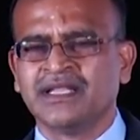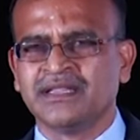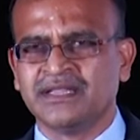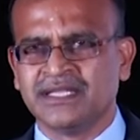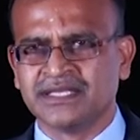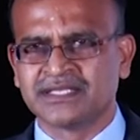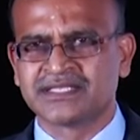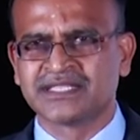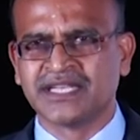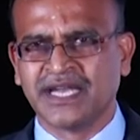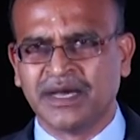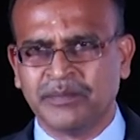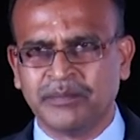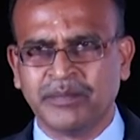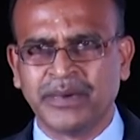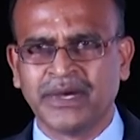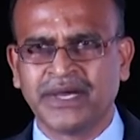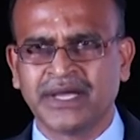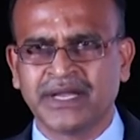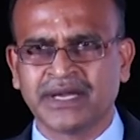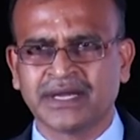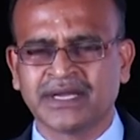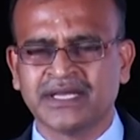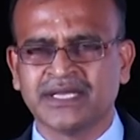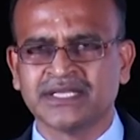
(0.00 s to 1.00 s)
This
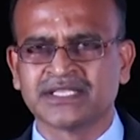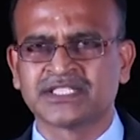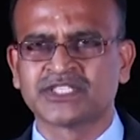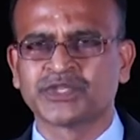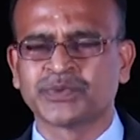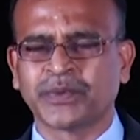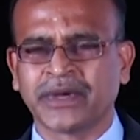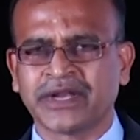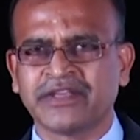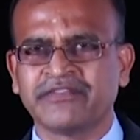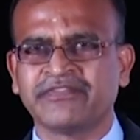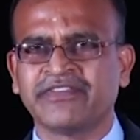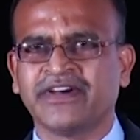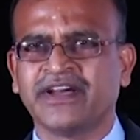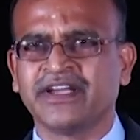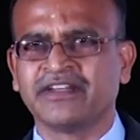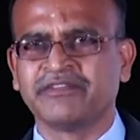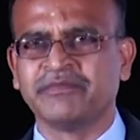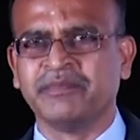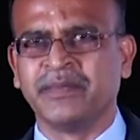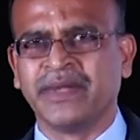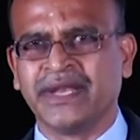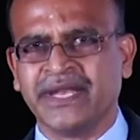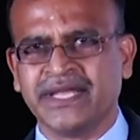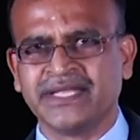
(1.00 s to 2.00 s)
number is
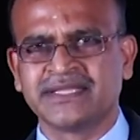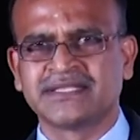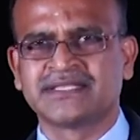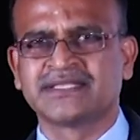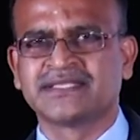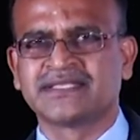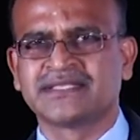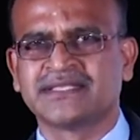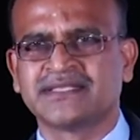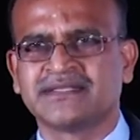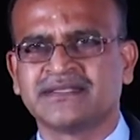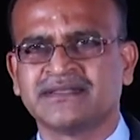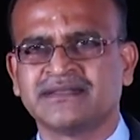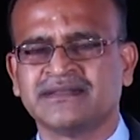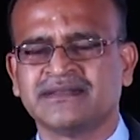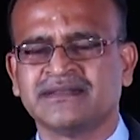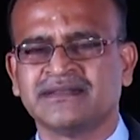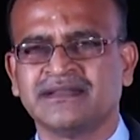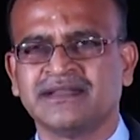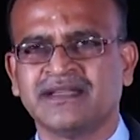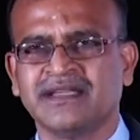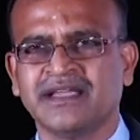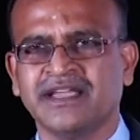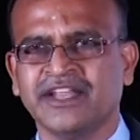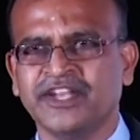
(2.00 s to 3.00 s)
25 minutes
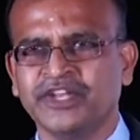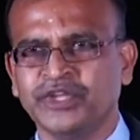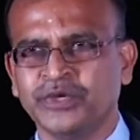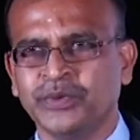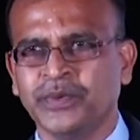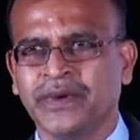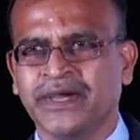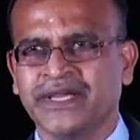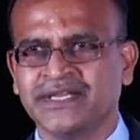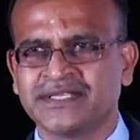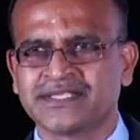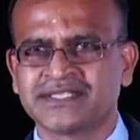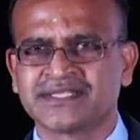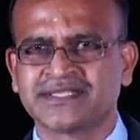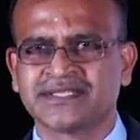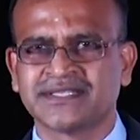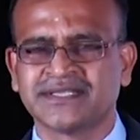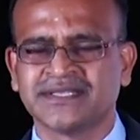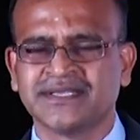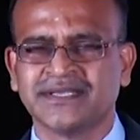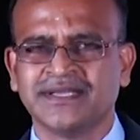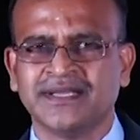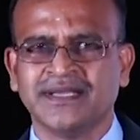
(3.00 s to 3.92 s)
in US.